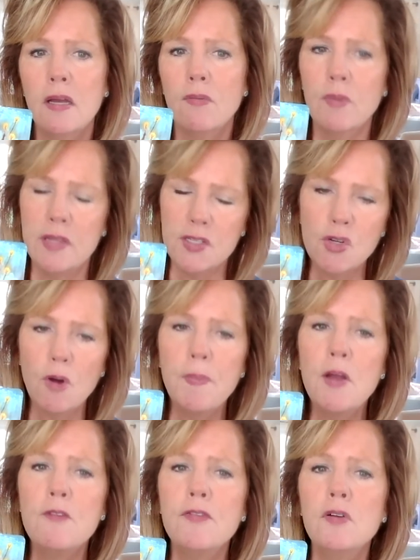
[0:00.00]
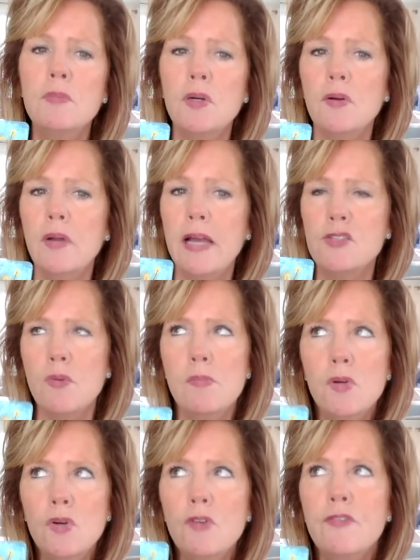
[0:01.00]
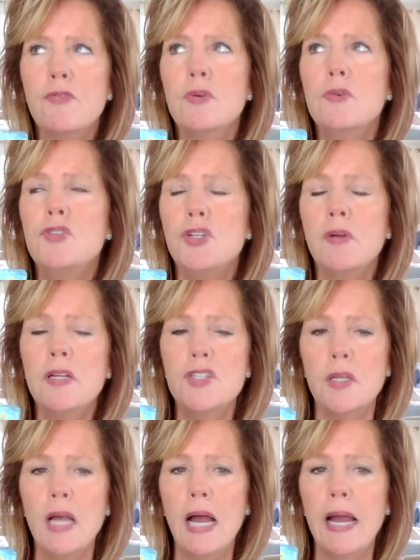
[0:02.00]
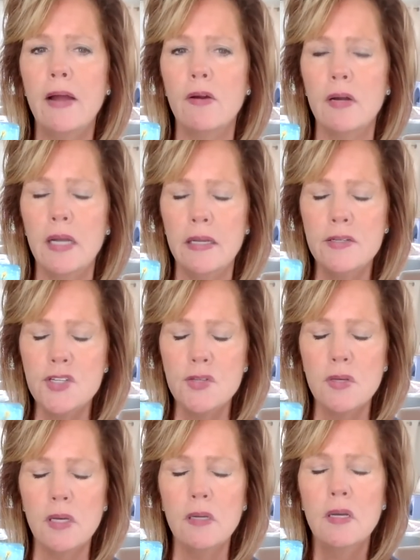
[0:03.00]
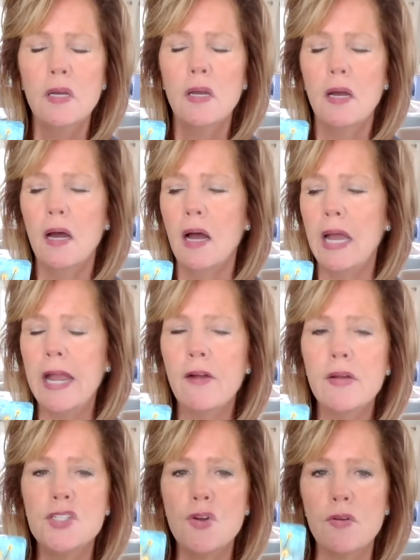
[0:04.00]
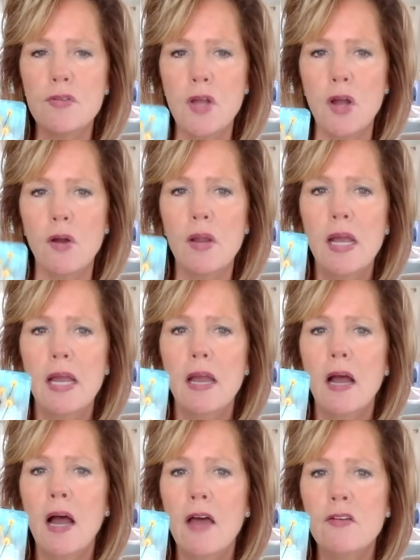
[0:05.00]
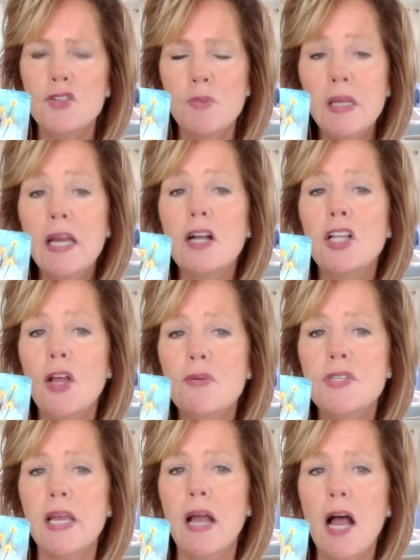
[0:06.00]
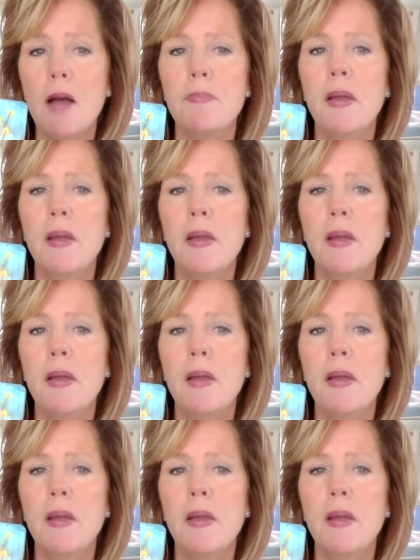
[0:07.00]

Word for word: with the Scorpio full moon as we move through June and July or into the uh, Aries North Node uh, there's really a closing up.